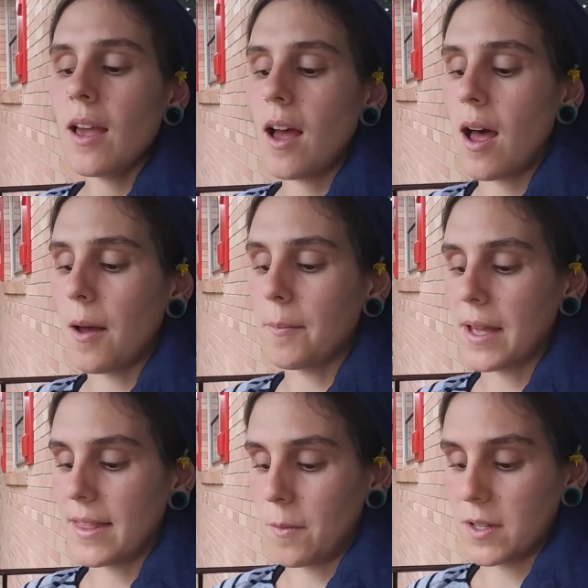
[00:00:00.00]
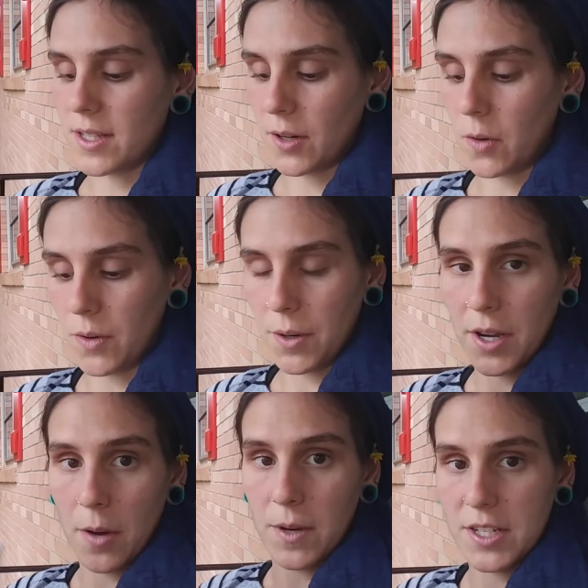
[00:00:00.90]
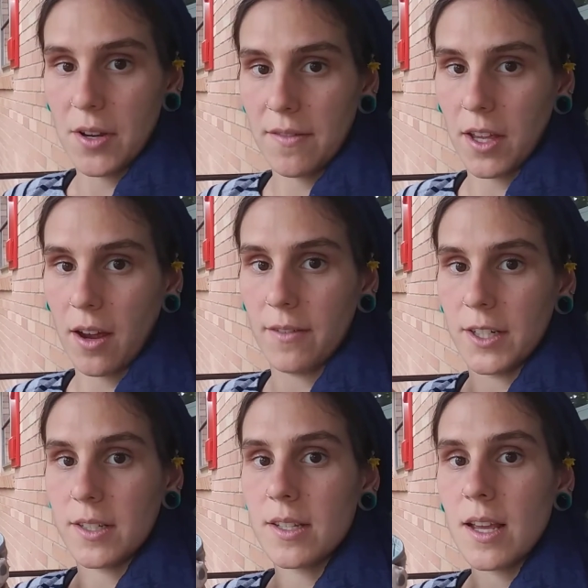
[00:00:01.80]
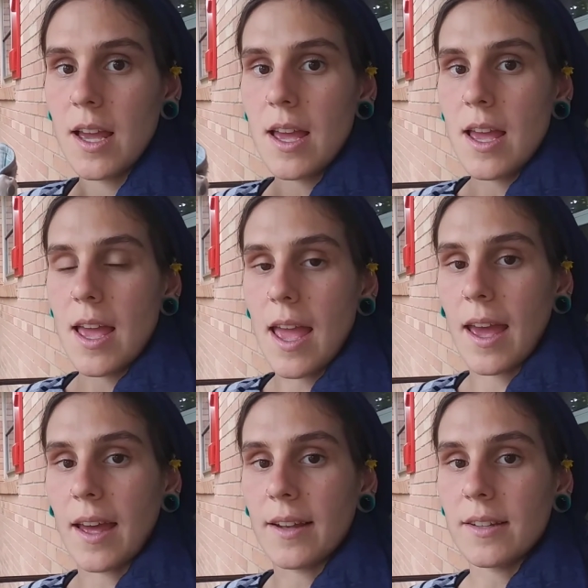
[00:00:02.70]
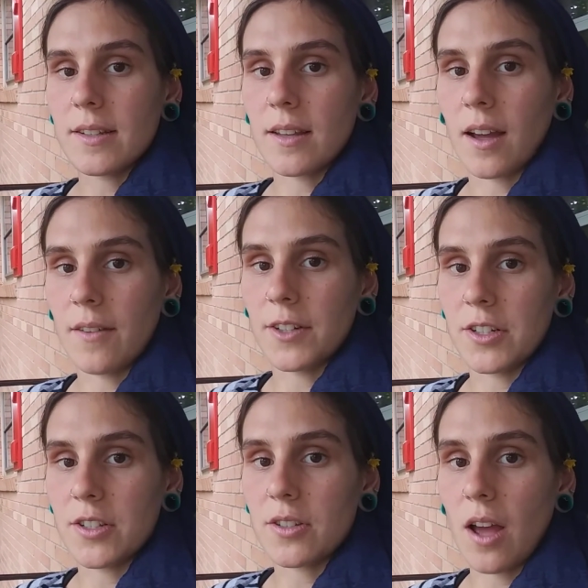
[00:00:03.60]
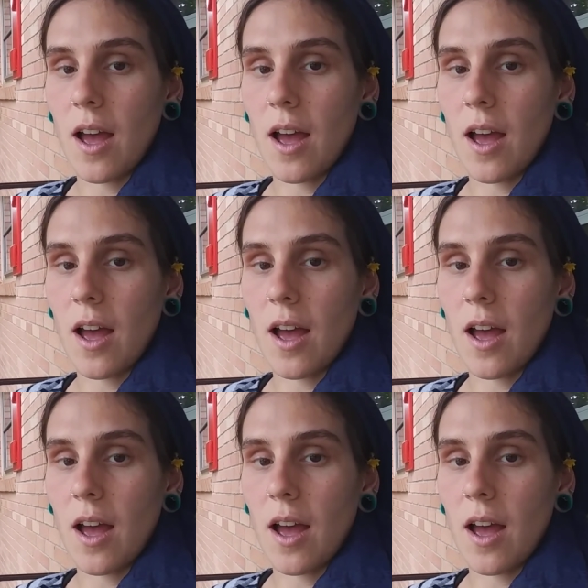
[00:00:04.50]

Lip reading: And then once they're older, we do have the covers and the covers